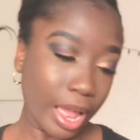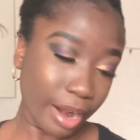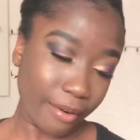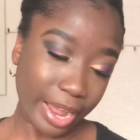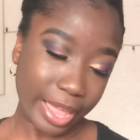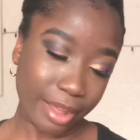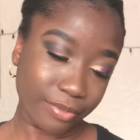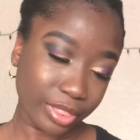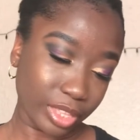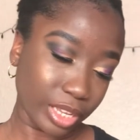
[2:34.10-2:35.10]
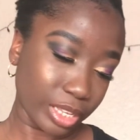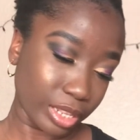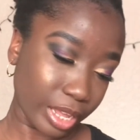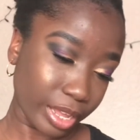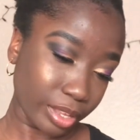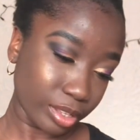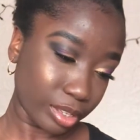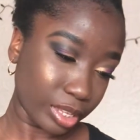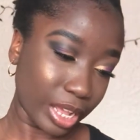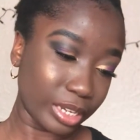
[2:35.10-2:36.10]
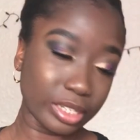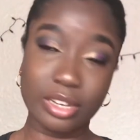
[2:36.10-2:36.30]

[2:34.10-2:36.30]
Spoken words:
I write everything in there, and the